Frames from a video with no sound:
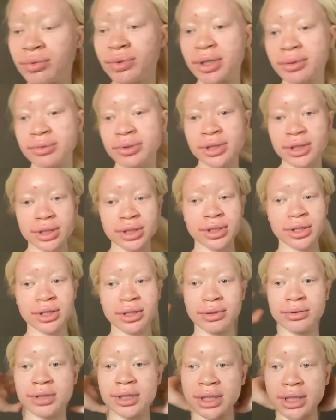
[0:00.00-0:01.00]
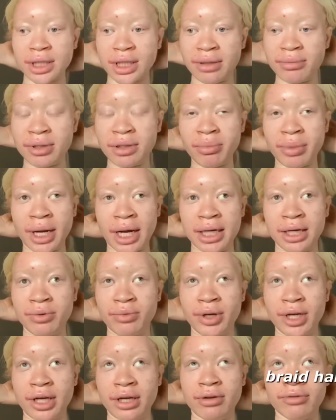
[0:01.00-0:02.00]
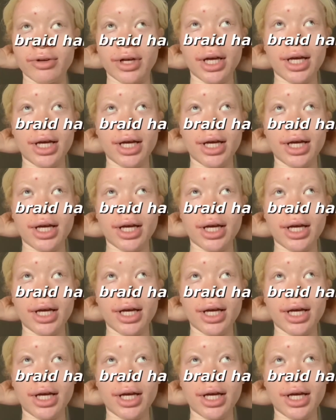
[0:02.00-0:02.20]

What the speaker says: what I'm gonna do to keep the body wave